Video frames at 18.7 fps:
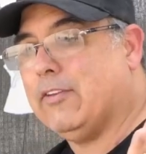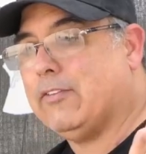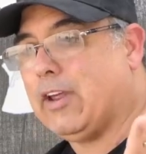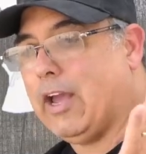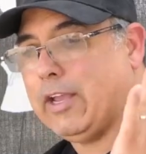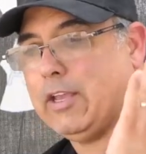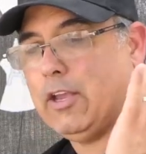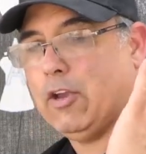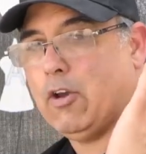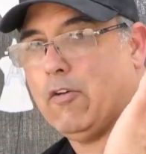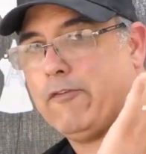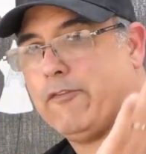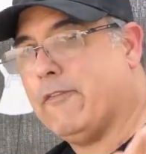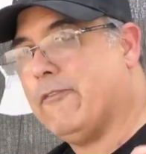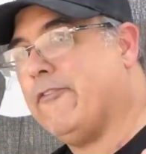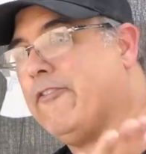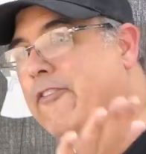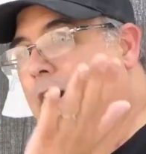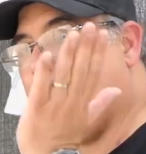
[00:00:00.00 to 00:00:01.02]
is I can go
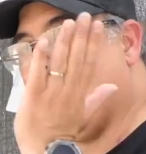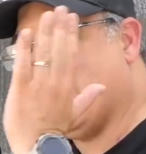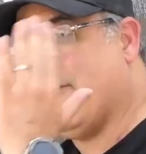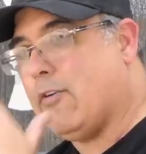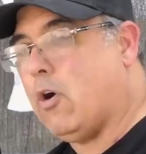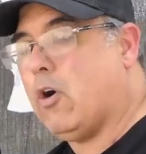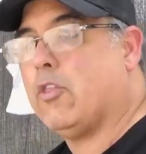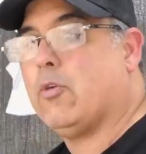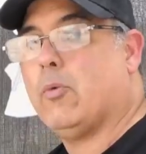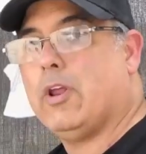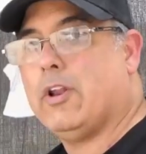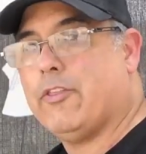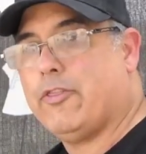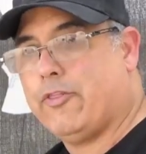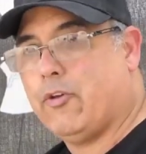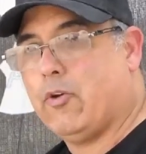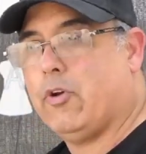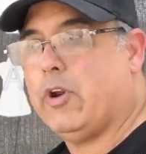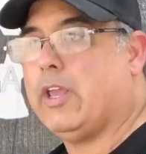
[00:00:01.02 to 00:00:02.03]
from 5 all the way to
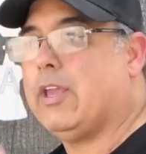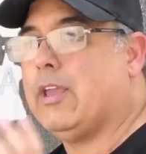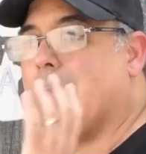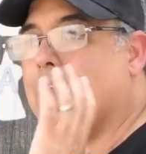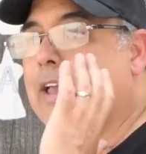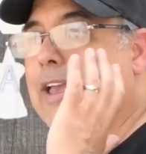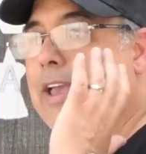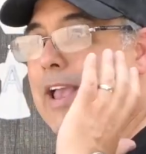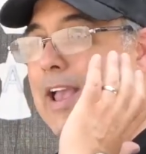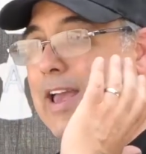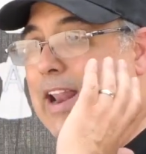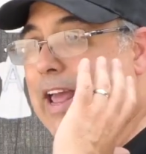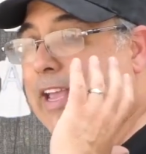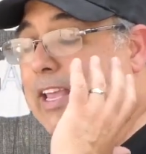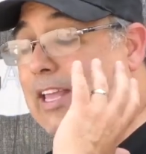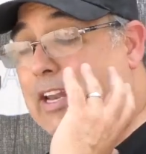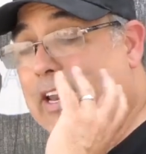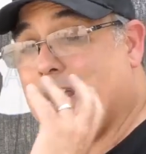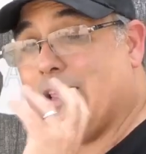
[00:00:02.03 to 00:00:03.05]
30, and I
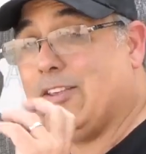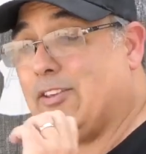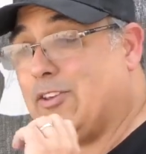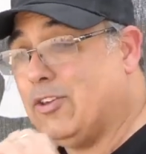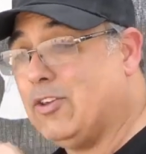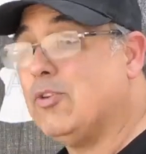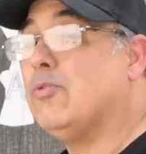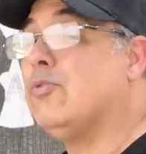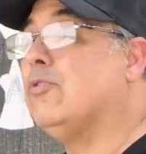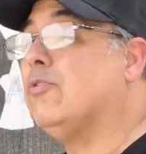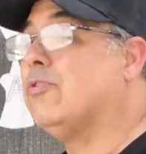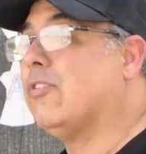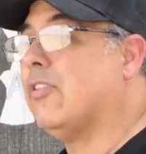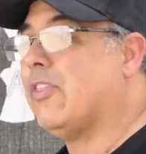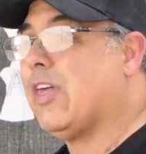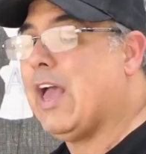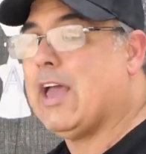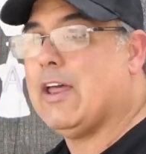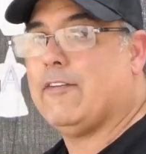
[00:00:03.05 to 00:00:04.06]
can use
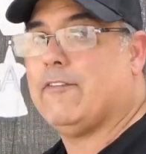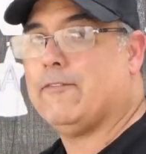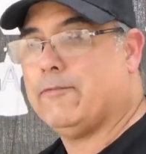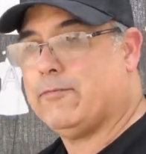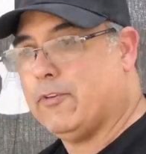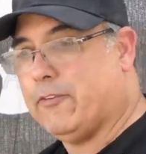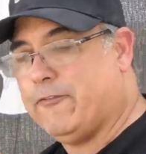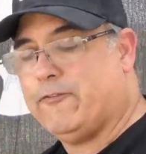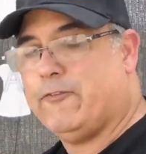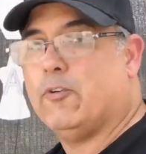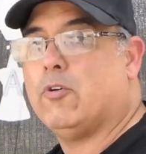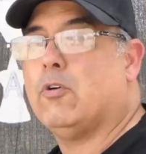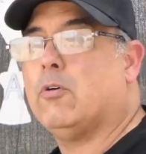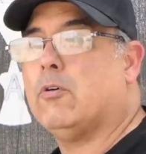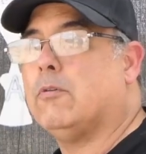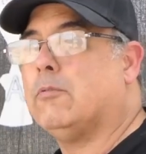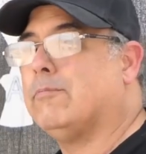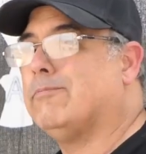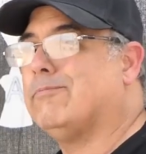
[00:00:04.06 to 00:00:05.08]
that, the
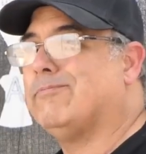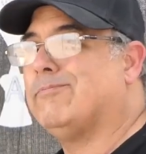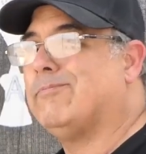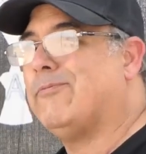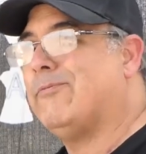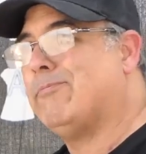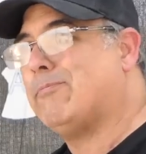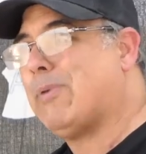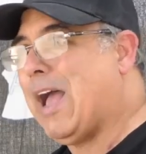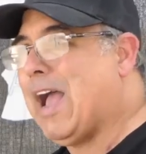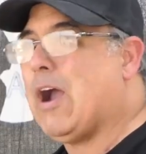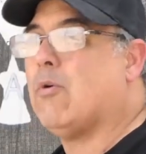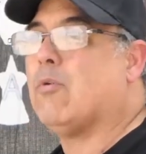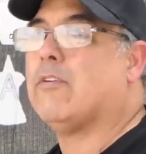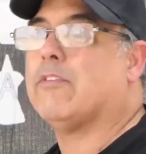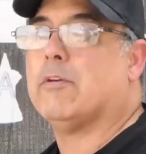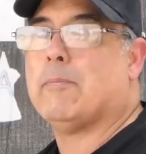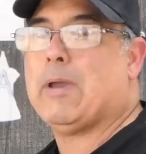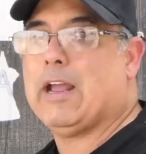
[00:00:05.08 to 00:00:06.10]
full
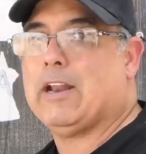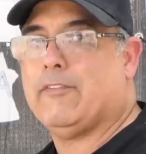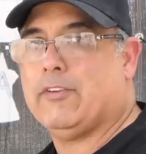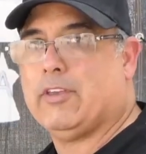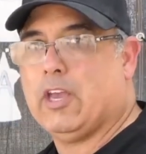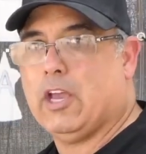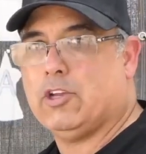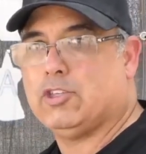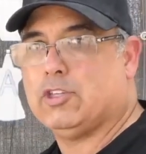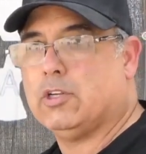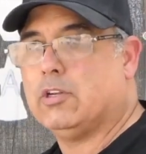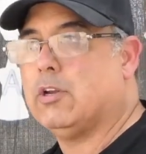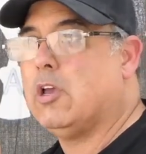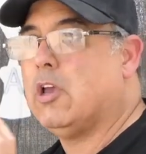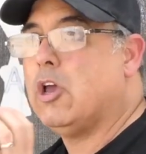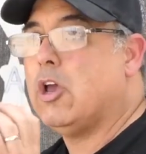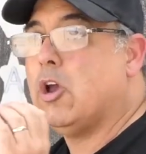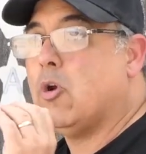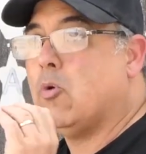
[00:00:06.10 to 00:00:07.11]
power of the magnification
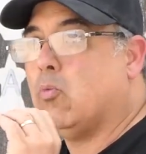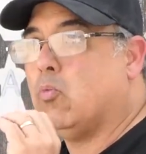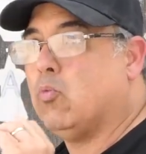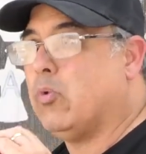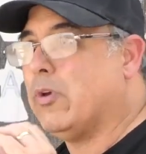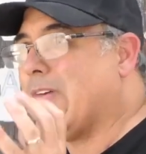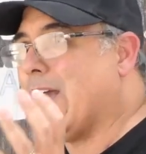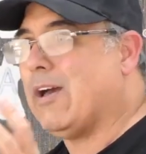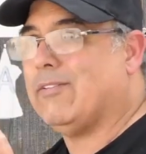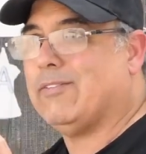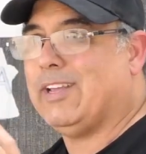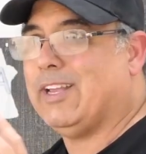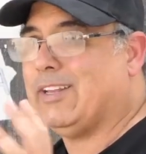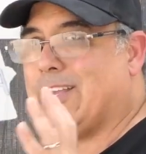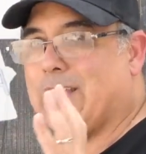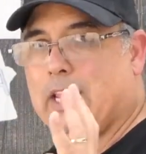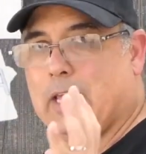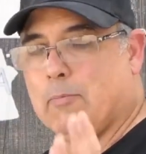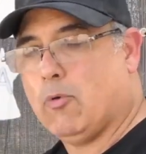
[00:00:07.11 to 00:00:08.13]
without it
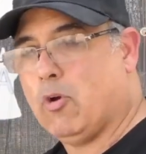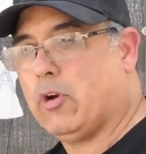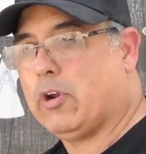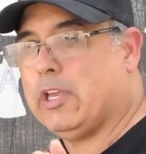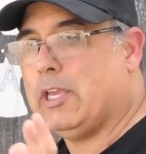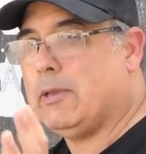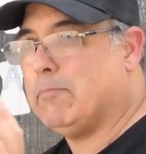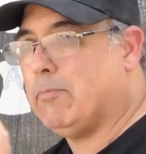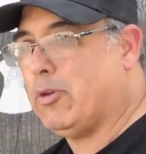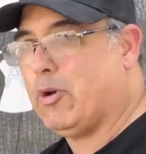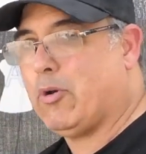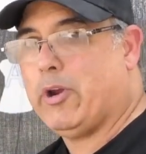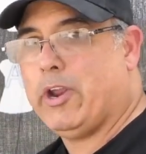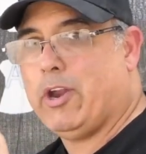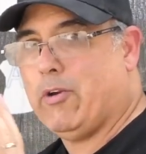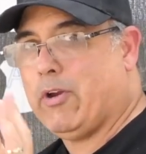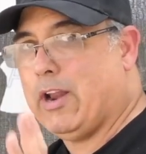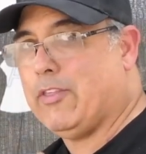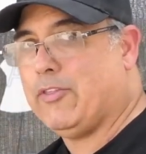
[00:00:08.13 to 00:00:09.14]
getting murky,
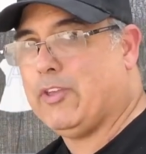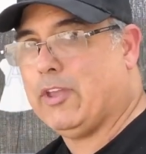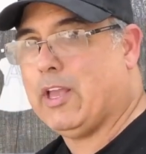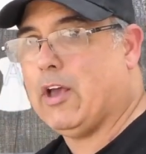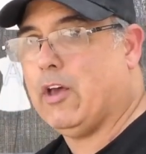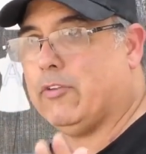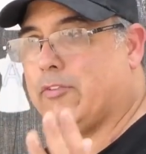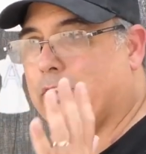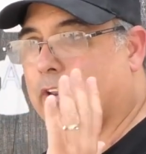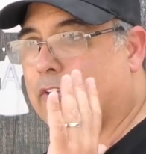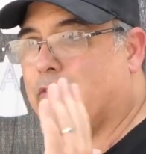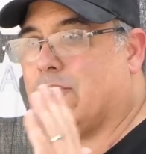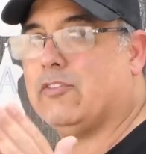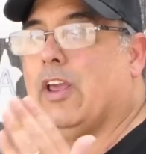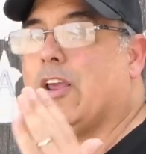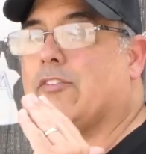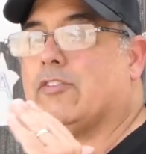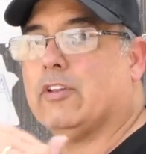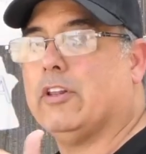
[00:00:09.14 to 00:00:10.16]
blurry, or anything else. It
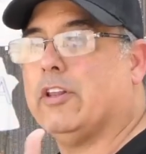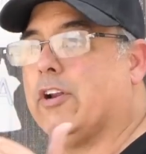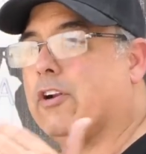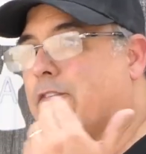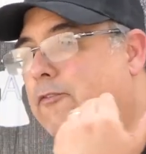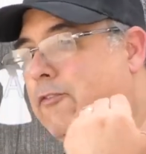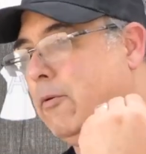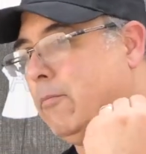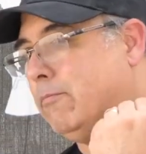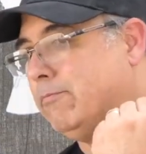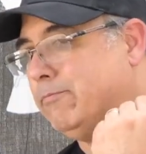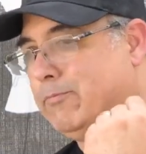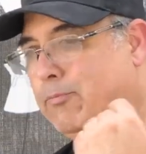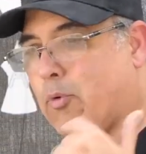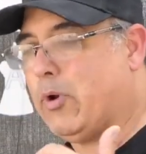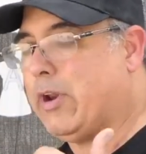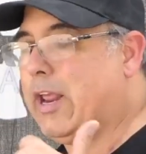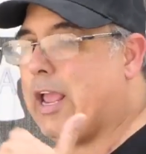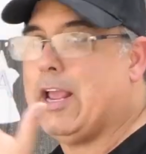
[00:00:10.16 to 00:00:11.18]
stays clear from
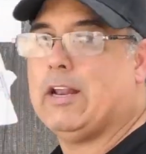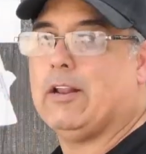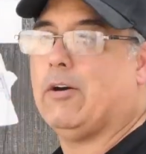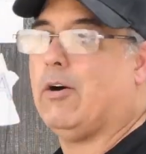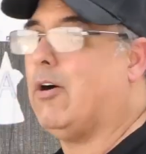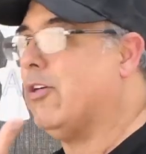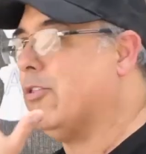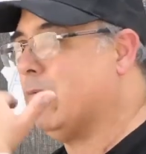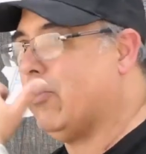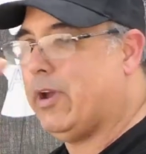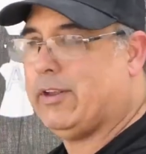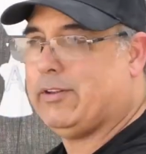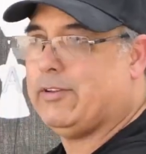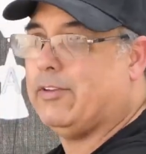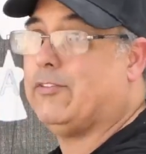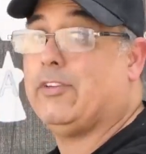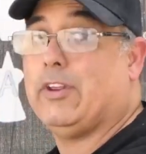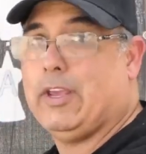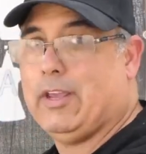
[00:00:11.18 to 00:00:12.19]
point A all the way
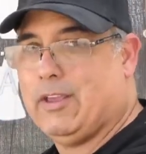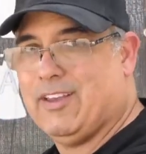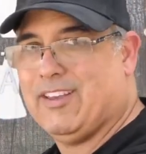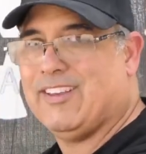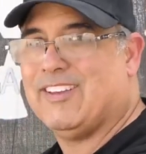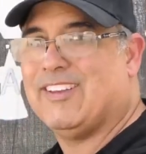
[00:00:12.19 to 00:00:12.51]
to Z,